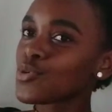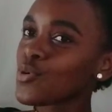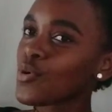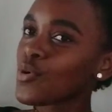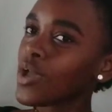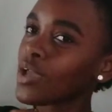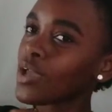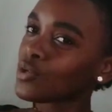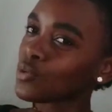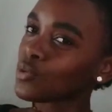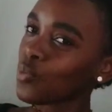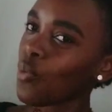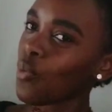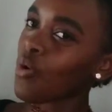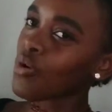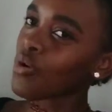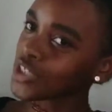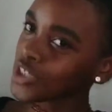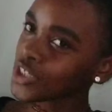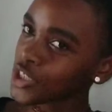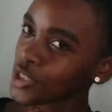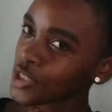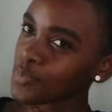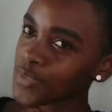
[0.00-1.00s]
go and
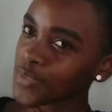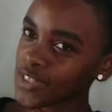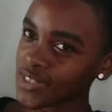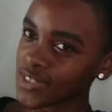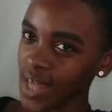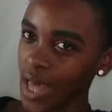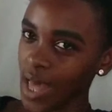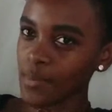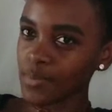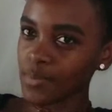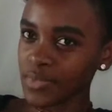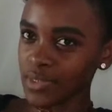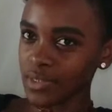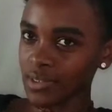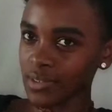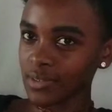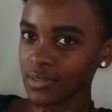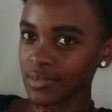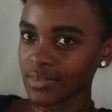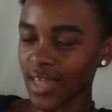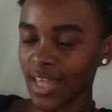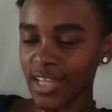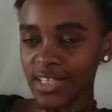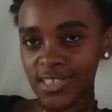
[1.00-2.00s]
worship
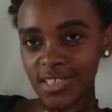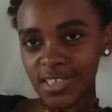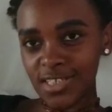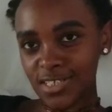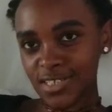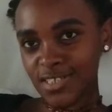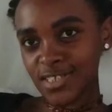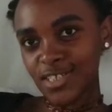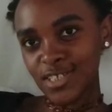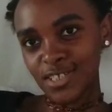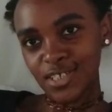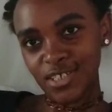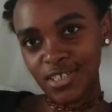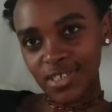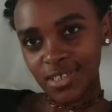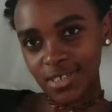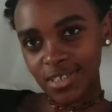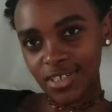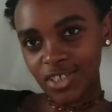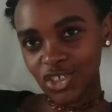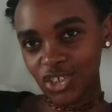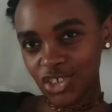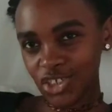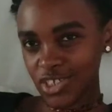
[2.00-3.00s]
something that
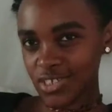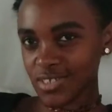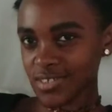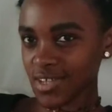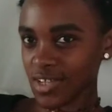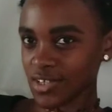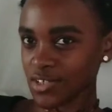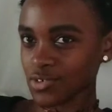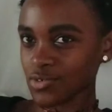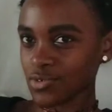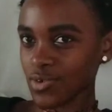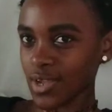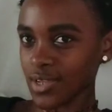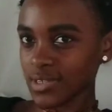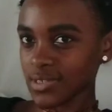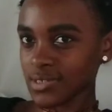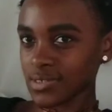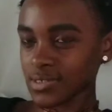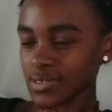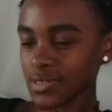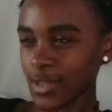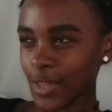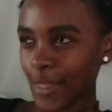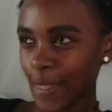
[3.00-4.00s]
isn't Jesus
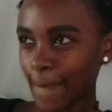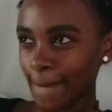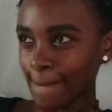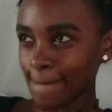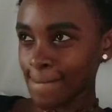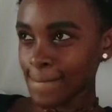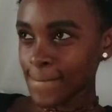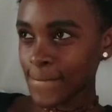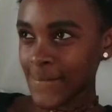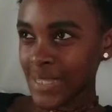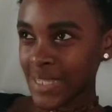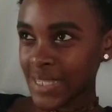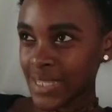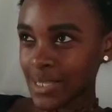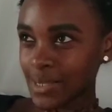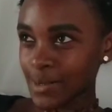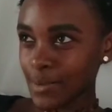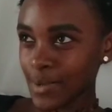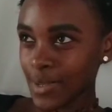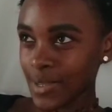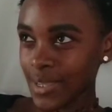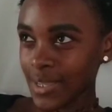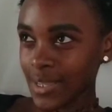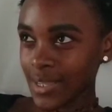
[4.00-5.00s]
Christ.
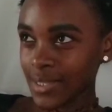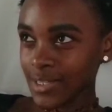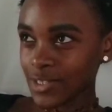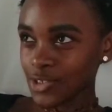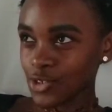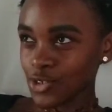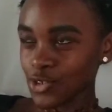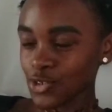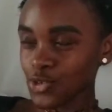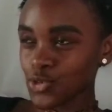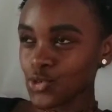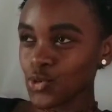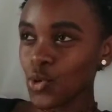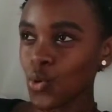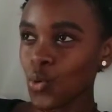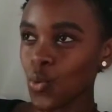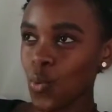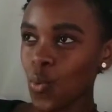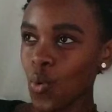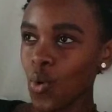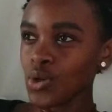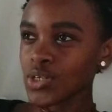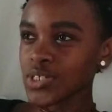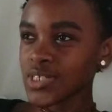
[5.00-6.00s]
So,
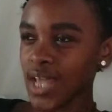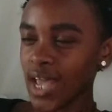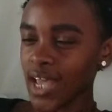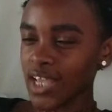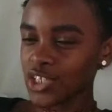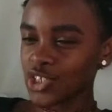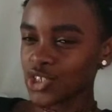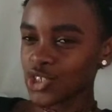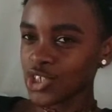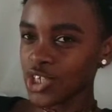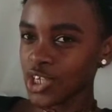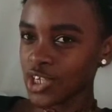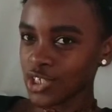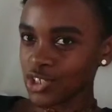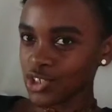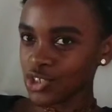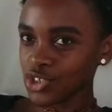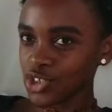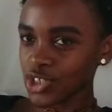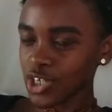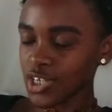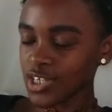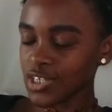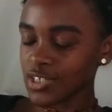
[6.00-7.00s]
what I
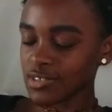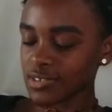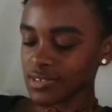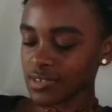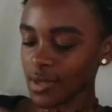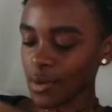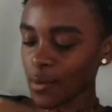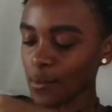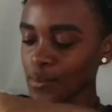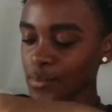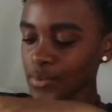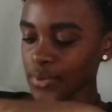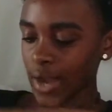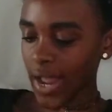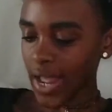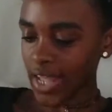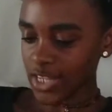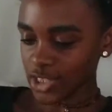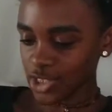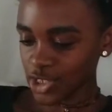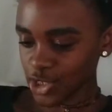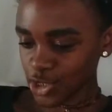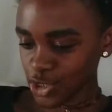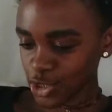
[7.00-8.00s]
change is the
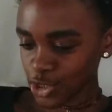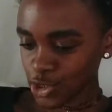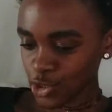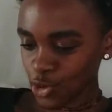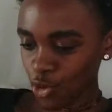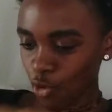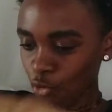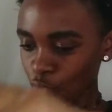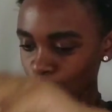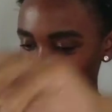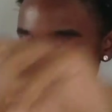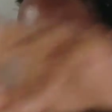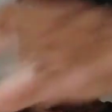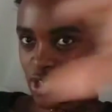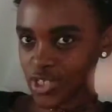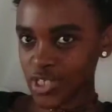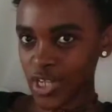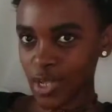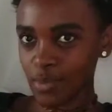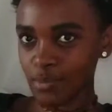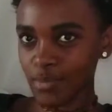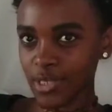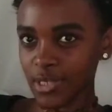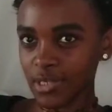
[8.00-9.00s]
branch of
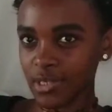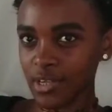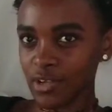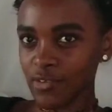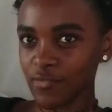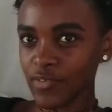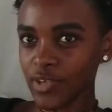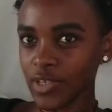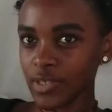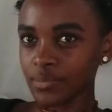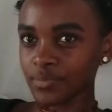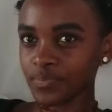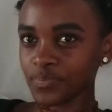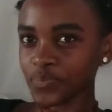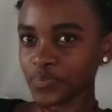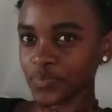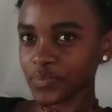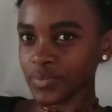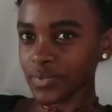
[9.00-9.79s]
what I believe in.